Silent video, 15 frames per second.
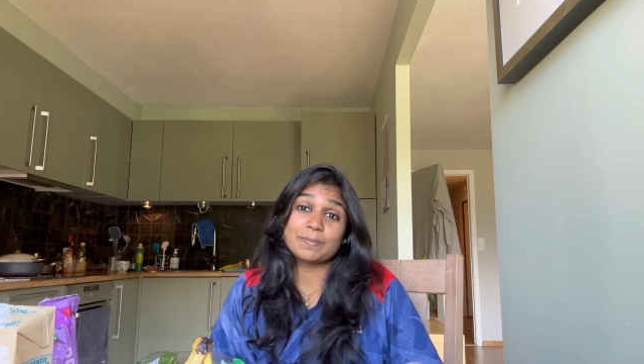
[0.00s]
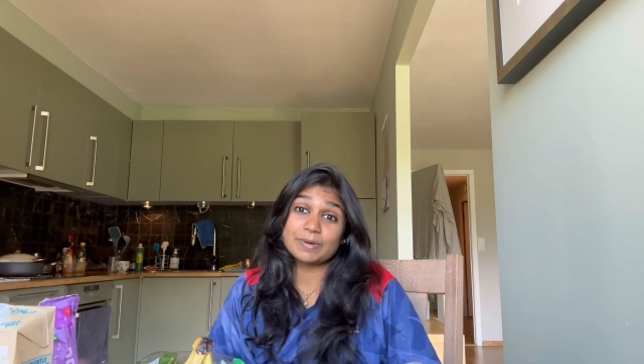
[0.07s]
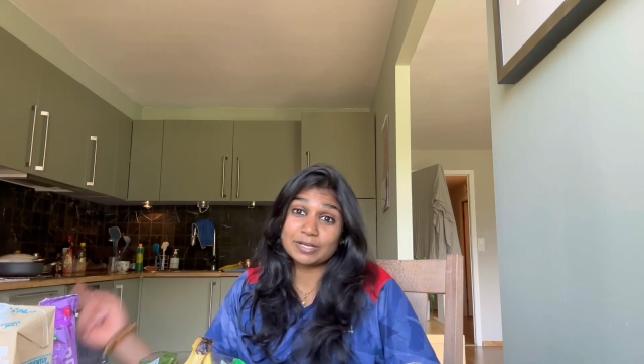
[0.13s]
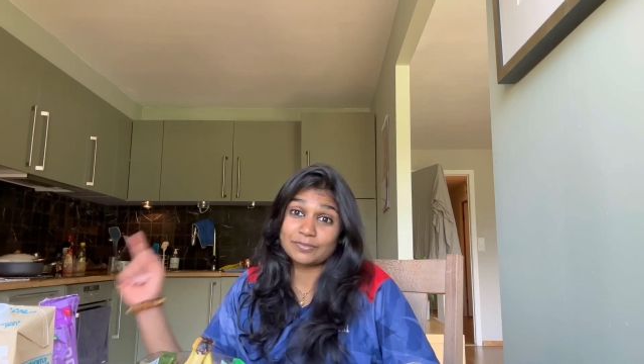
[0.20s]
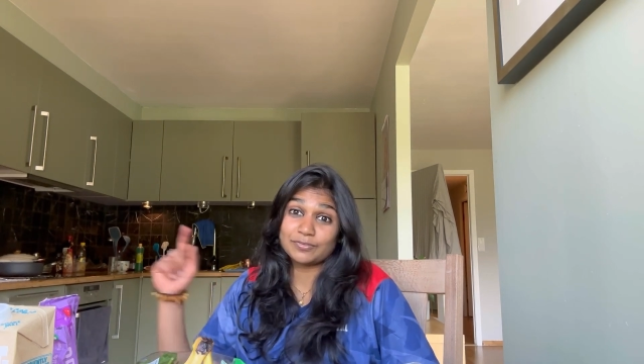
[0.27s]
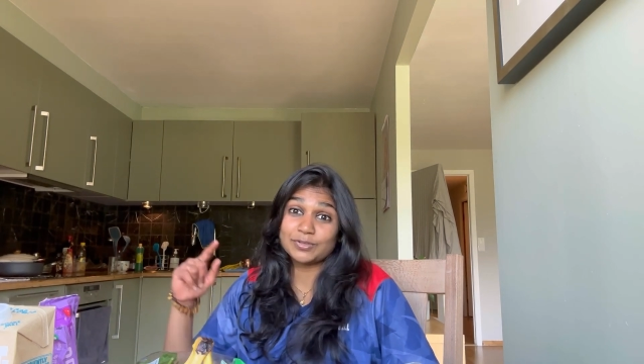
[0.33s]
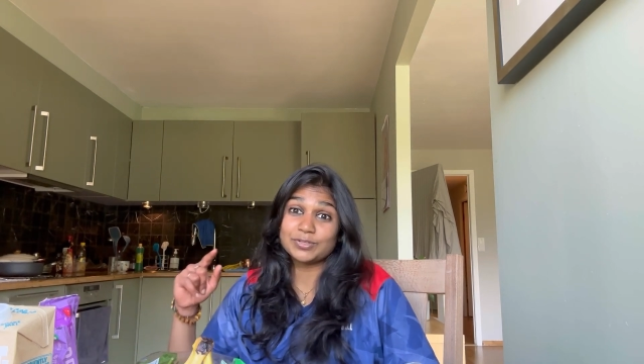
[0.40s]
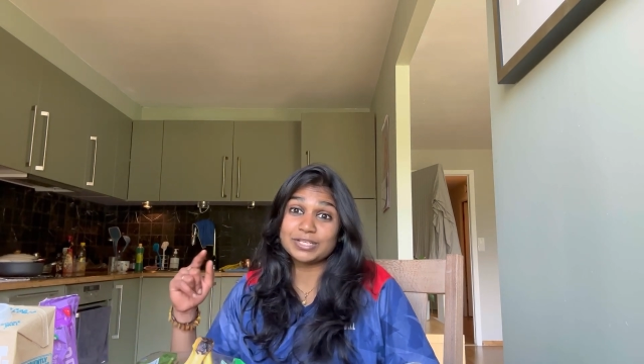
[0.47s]
But
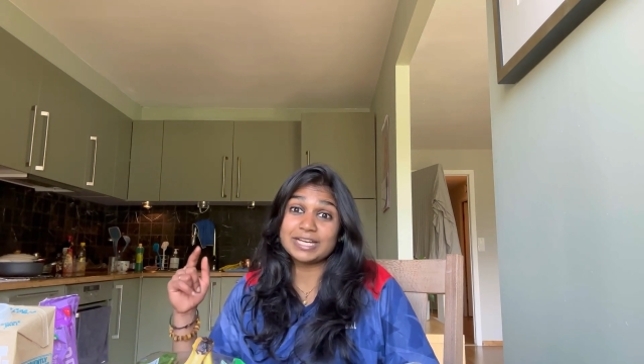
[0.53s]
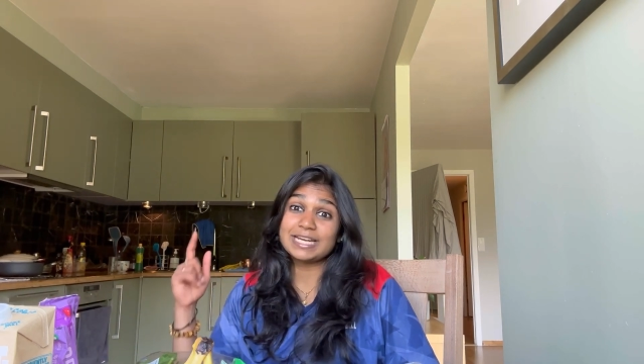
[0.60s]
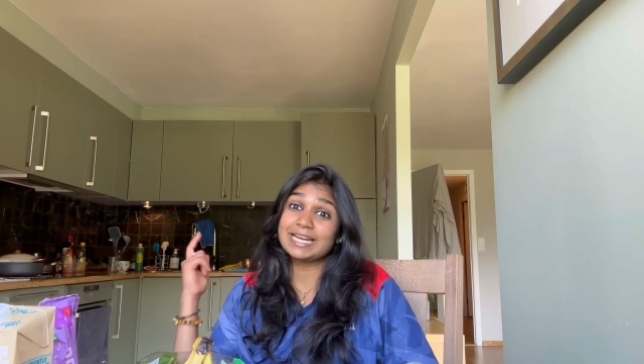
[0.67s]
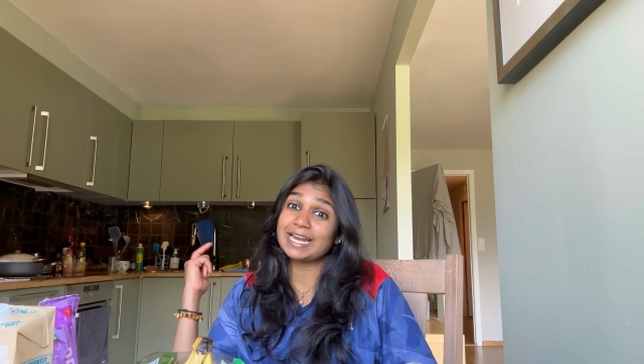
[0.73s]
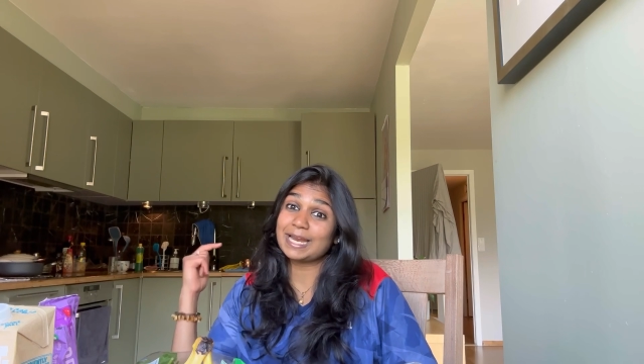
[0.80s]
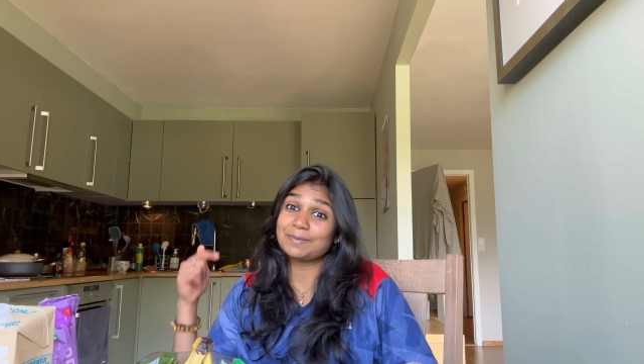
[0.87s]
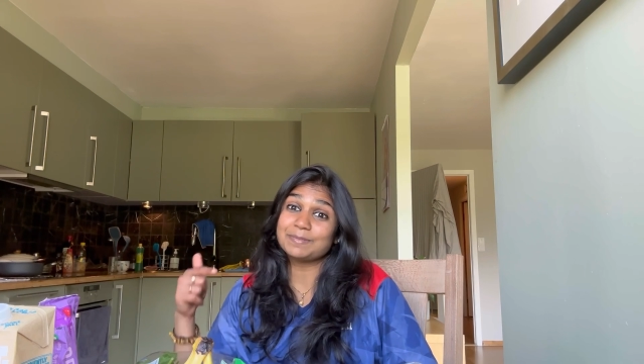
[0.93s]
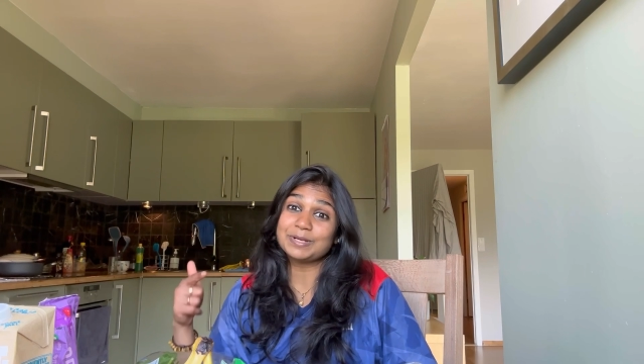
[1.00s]
if you did,
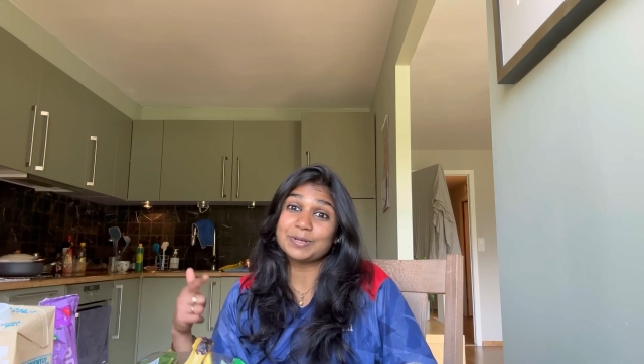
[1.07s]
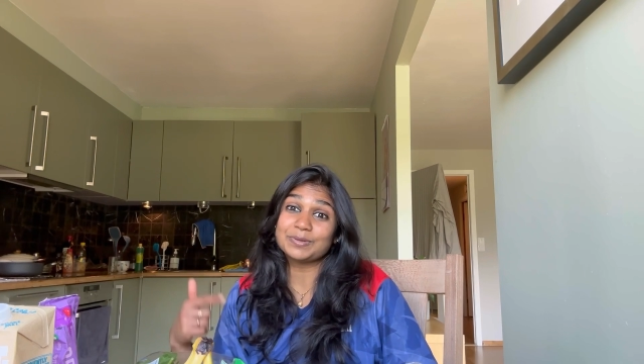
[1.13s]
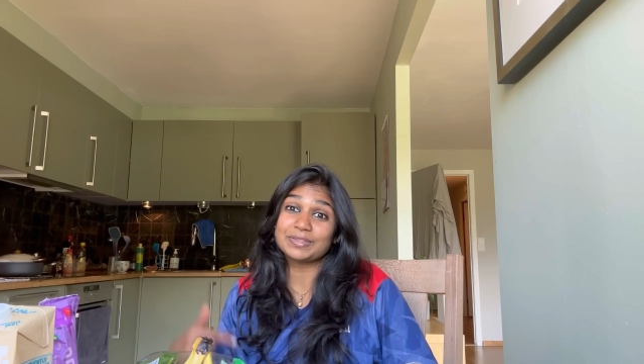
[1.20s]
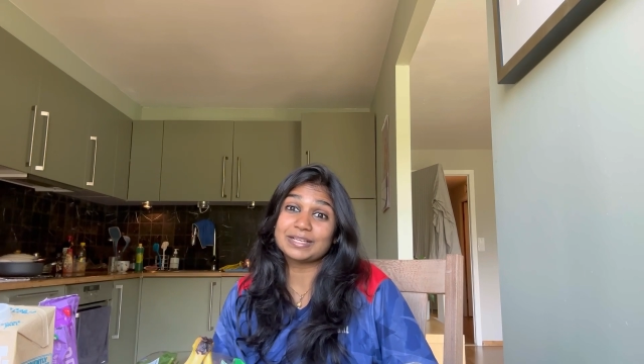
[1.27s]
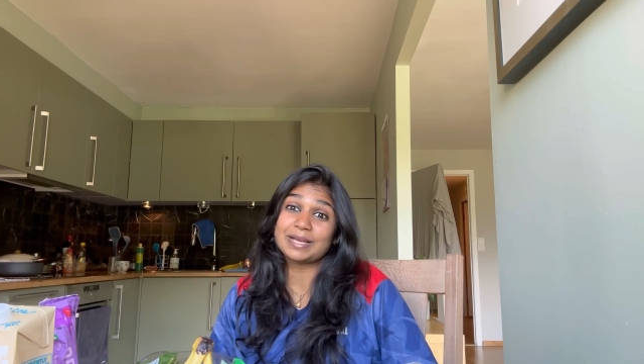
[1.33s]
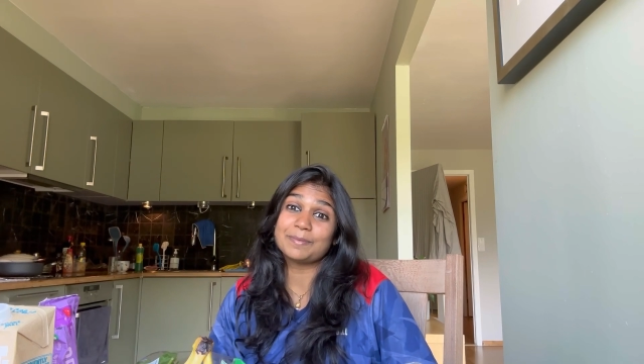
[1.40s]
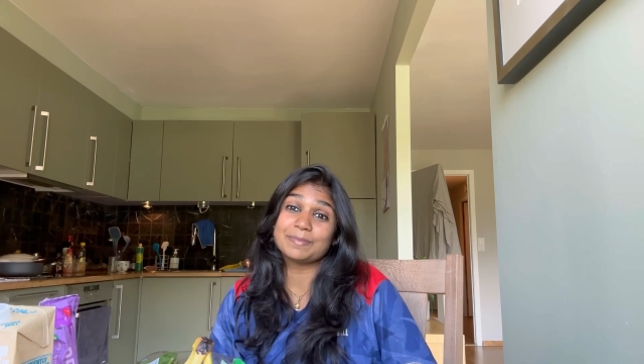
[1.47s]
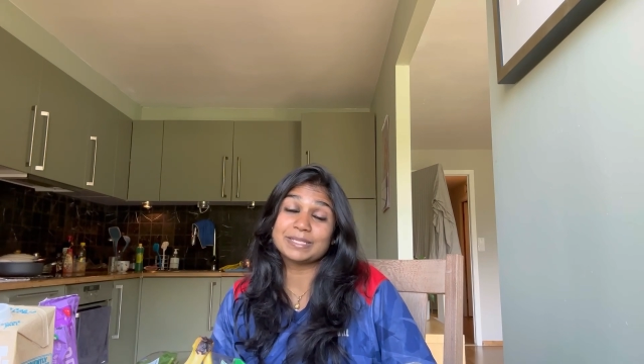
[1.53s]
let me know in
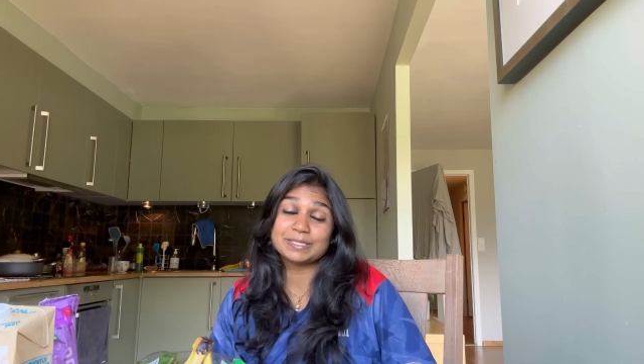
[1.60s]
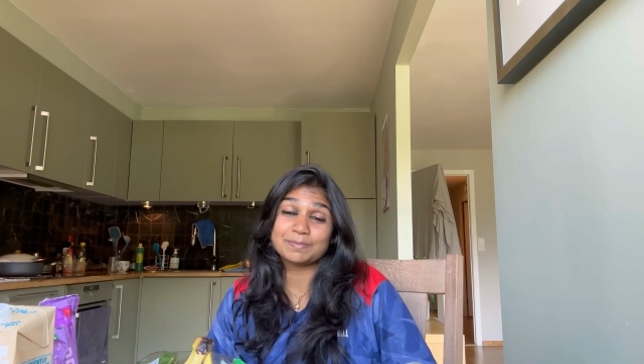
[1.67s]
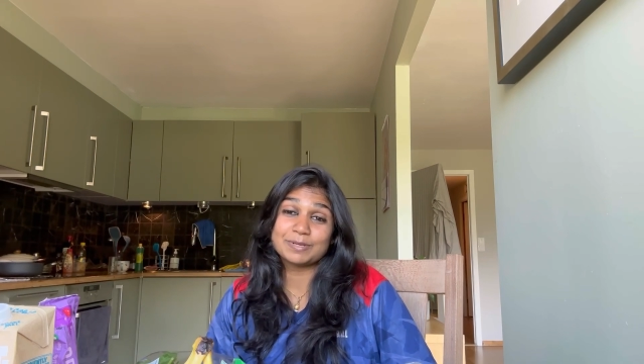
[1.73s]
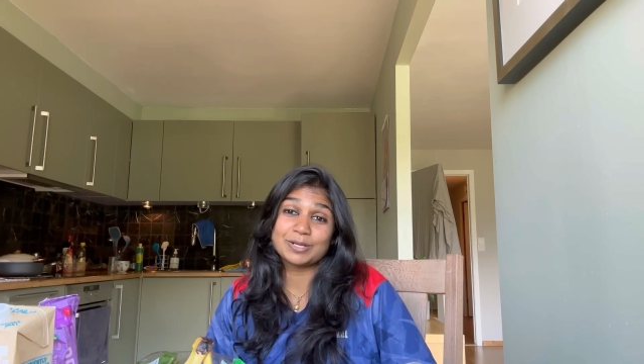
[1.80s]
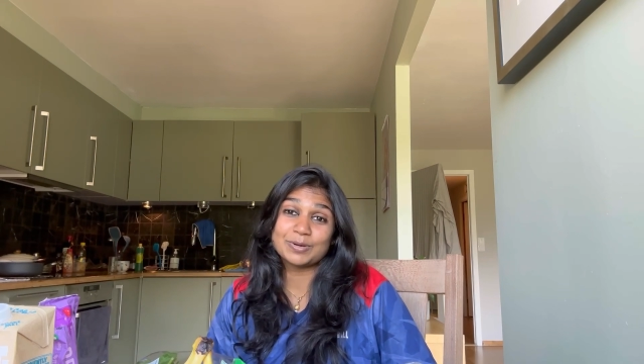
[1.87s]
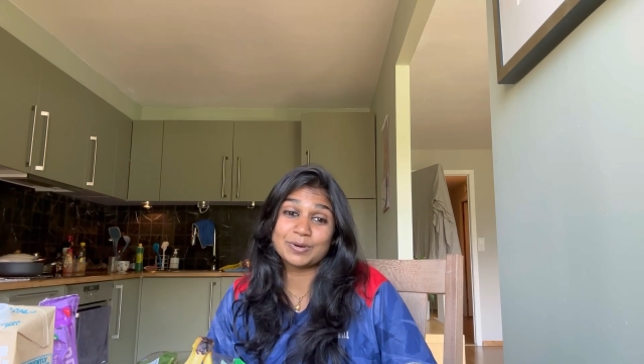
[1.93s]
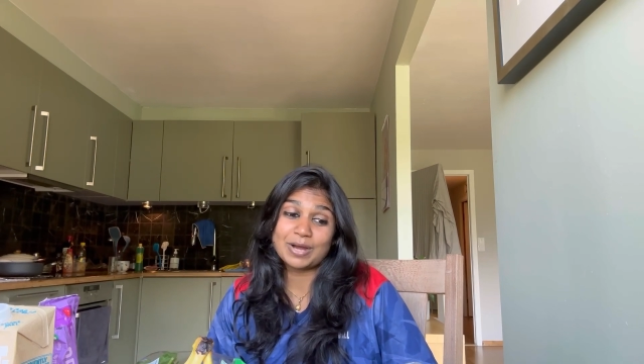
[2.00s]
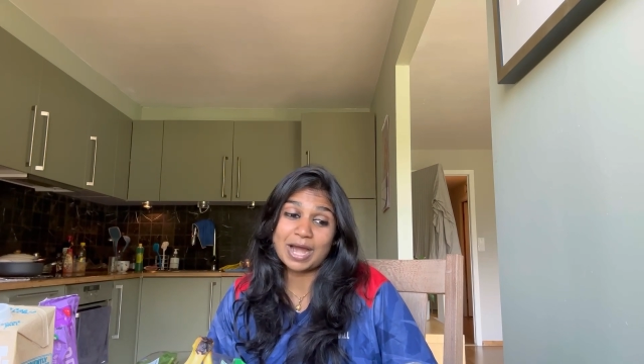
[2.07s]
the comments below